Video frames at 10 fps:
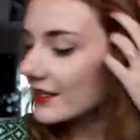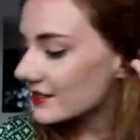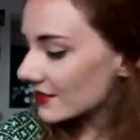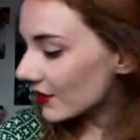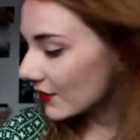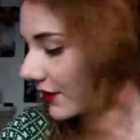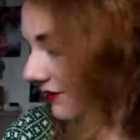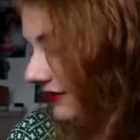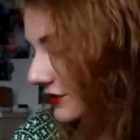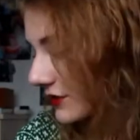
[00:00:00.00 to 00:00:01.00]
So
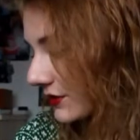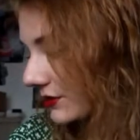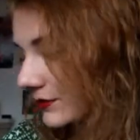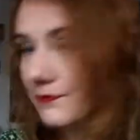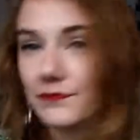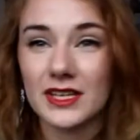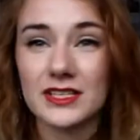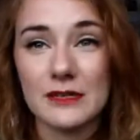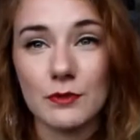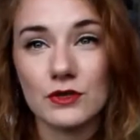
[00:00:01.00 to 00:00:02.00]
I've had to
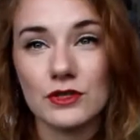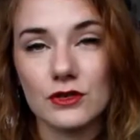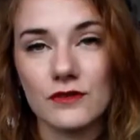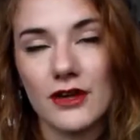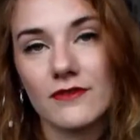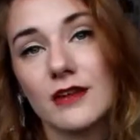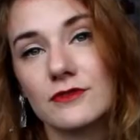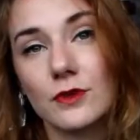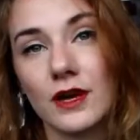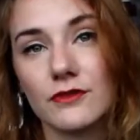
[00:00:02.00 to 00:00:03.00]
debox a lot of it. I've
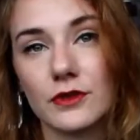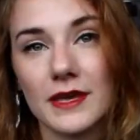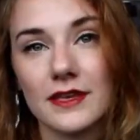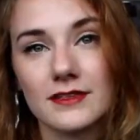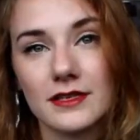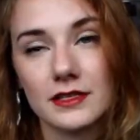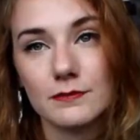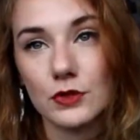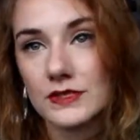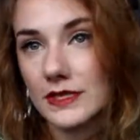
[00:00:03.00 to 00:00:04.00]
left quite a few bits in its
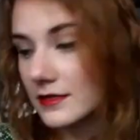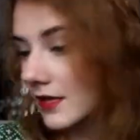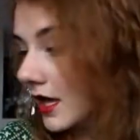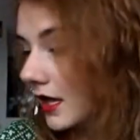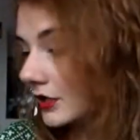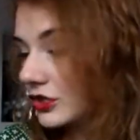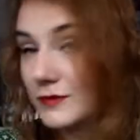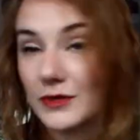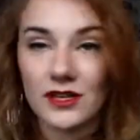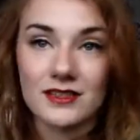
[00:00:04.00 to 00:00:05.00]
boxes
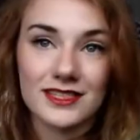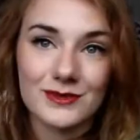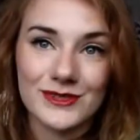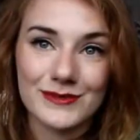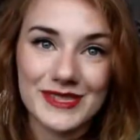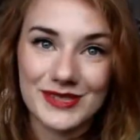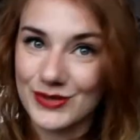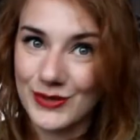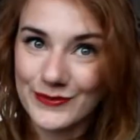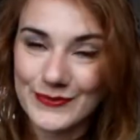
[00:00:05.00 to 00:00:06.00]
just because I didn't want to be
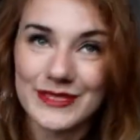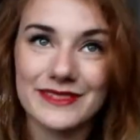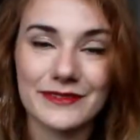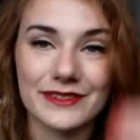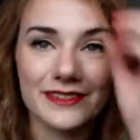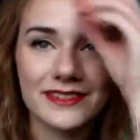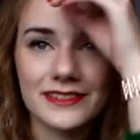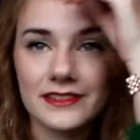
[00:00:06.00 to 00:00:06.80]
stopped for,